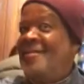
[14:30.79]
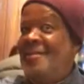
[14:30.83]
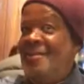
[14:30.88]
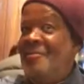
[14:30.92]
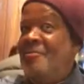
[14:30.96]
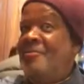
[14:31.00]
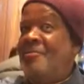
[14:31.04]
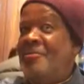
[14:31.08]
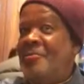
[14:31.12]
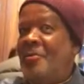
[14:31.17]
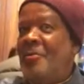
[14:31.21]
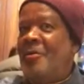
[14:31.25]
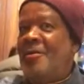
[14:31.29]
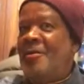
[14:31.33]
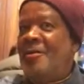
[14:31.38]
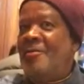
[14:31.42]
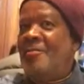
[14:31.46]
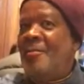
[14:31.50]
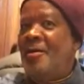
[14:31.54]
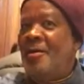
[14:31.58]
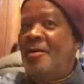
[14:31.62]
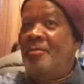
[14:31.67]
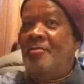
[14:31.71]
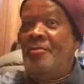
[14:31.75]
He was talking
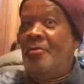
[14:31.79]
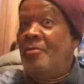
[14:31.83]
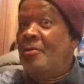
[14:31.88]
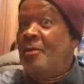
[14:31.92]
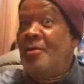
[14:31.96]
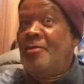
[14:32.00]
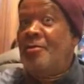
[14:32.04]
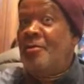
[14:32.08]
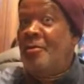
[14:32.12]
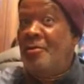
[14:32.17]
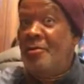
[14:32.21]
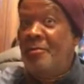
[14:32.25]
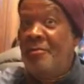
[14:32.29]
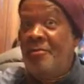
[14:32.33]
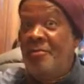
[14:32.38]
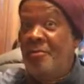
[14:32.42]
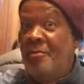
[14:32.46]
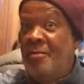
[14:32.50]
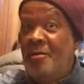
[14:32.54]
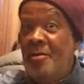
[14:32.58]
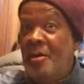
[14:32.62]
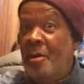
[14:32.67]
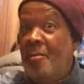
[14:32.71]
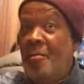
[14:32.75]
about, he wrote a song
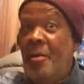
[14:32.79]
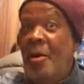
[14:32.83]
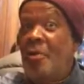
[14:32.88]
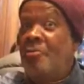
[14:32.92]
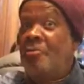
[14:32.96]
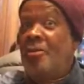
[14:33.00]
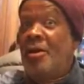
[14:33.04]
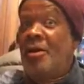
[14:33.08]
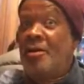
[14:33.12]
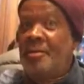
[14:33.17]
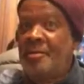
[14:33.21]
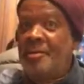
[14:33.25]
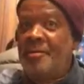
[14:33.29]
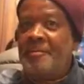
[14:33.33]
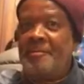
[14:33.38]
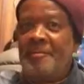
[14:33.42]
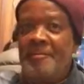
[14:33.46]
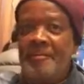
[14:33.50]
about us.